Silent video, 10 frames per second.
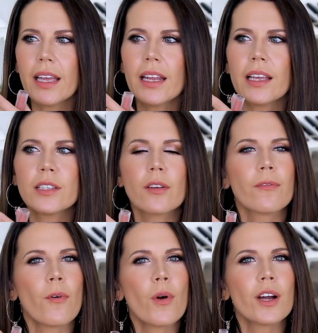It is
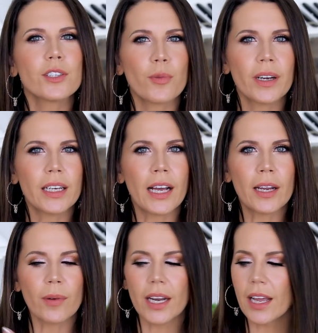
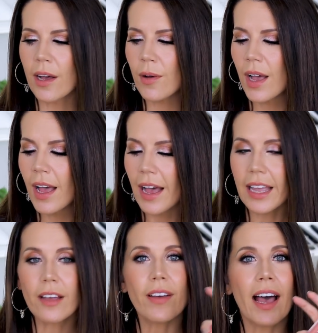4.29 right now. I
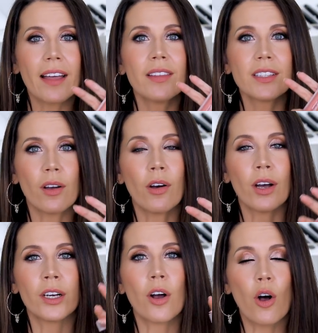have had this
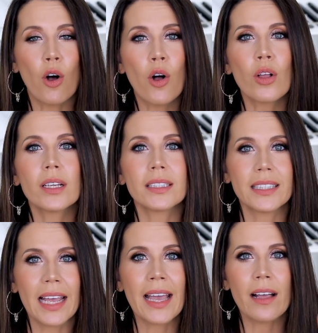on all
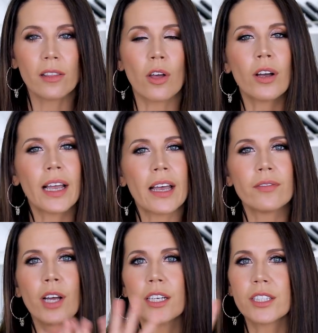day long. I
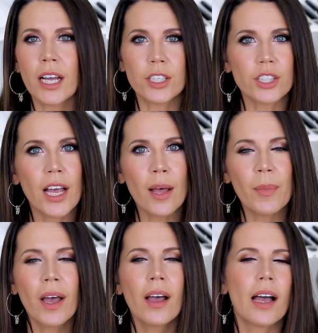have not touched
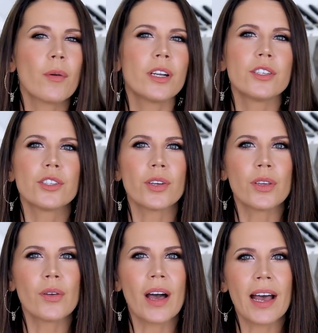up. I wanted to show
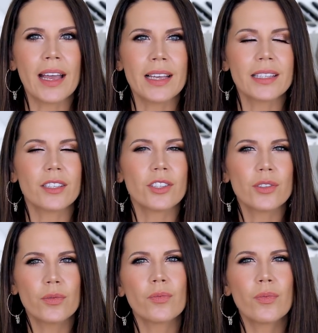you guys
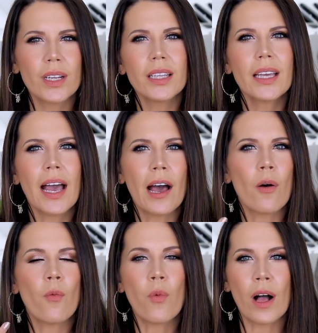just really
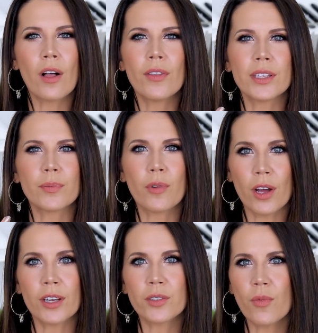how well this
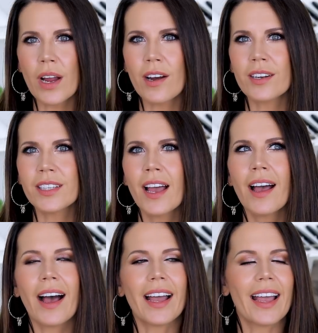product wears.
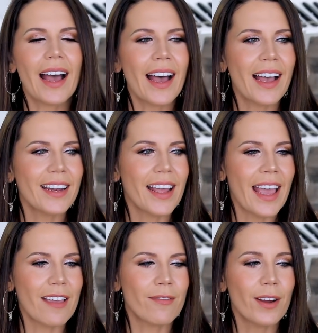I had
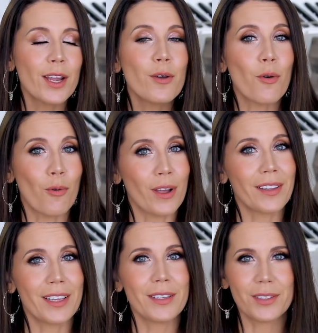a very
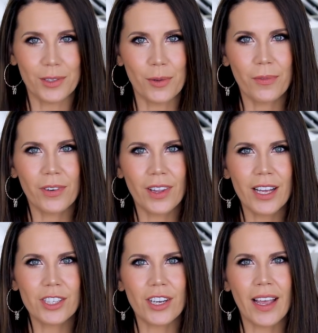oily soup for
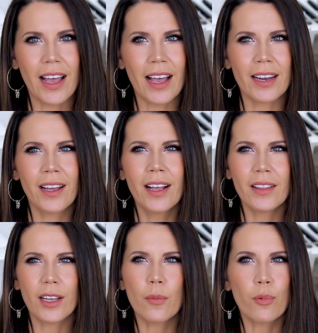lunch. I had
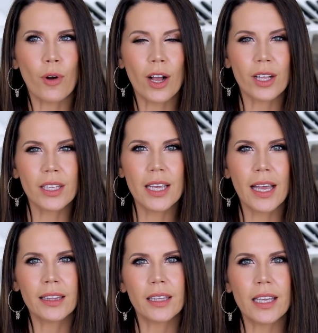like a
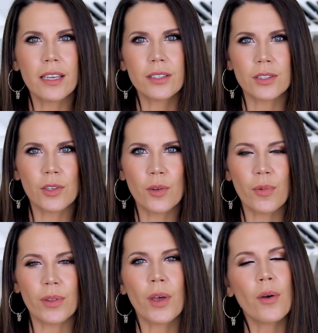broccoli and leek
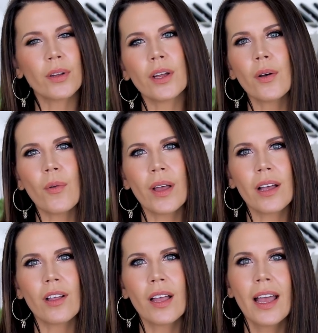soup with coconut
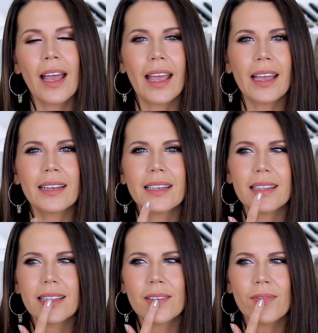oil. And
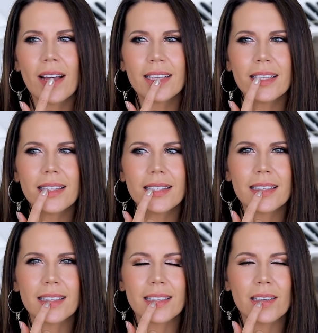the fact that this
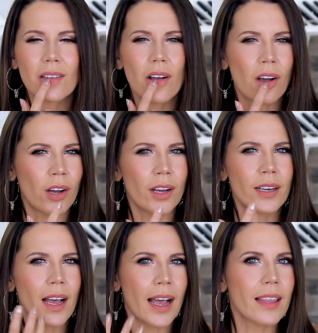is still
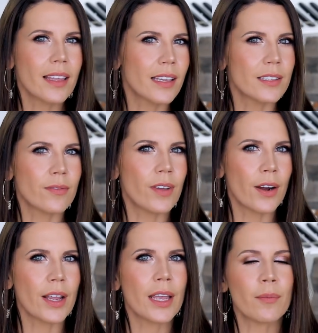on I think is
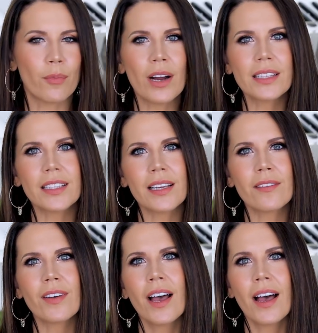very
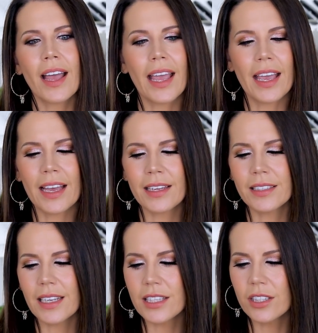impressive
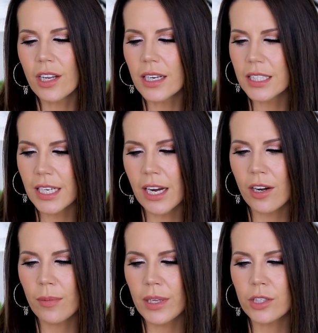and it's not
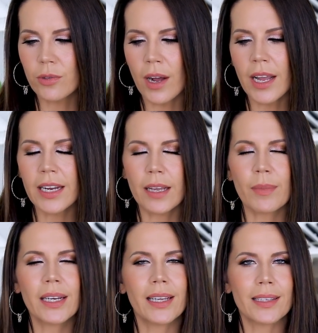terribly drying. I
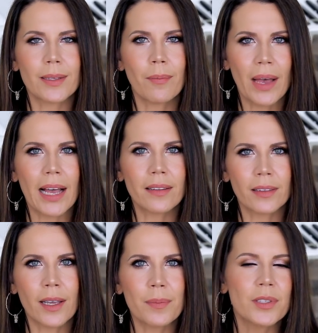mean, it is a matte
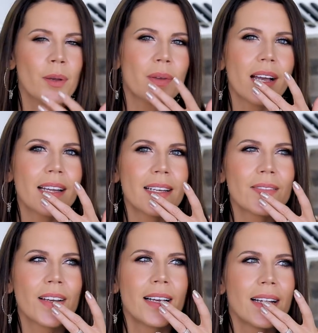lip, so I'm kind
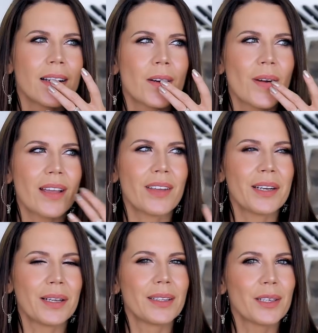of
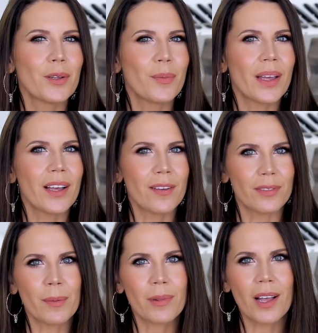craving a little bit
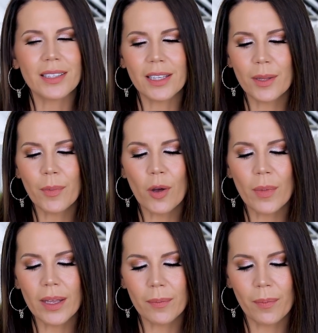of lip gloss at the
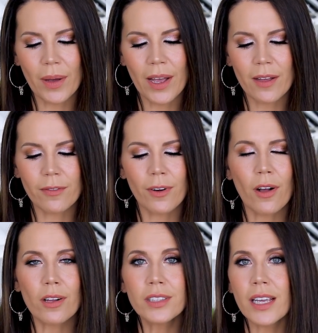moment, but for
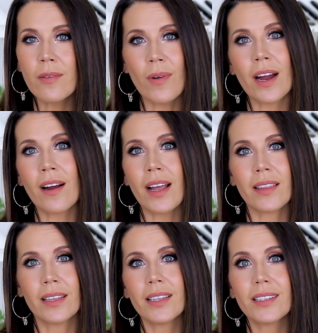all day wear, I
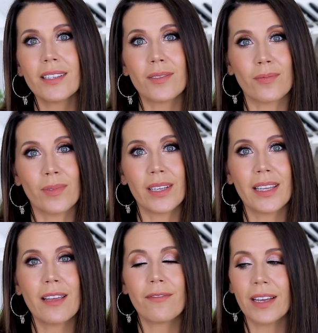think this is really